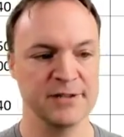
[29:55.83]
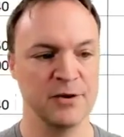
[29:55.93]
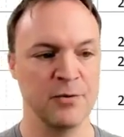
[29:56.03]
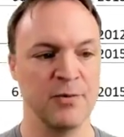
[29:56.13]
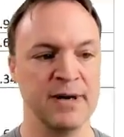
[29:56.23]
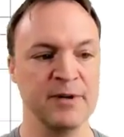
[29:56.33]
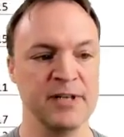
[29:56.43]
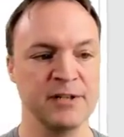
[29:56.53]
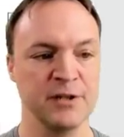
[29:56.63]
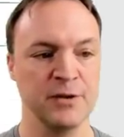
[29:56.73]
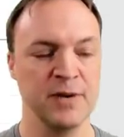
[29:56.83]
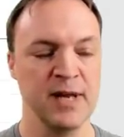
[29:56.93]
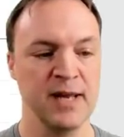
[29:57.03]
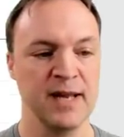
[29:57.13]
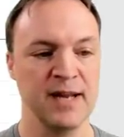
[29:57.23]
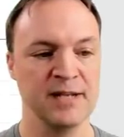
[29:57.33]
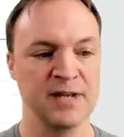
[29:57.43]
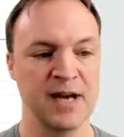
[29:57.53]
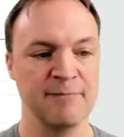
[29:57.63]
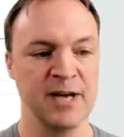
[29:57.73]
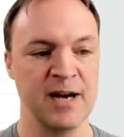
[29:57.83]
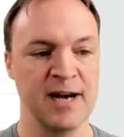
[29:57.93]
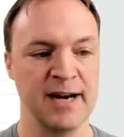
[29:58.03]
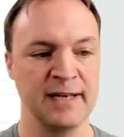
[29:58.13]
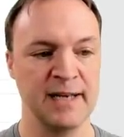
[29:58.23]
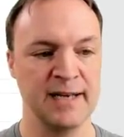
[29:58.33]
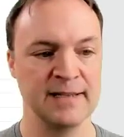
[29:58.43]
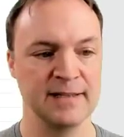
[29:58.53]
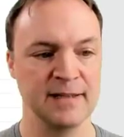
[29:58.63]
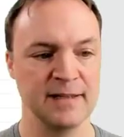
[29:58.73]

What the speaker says: So what I'm going to do is I'm going to highlight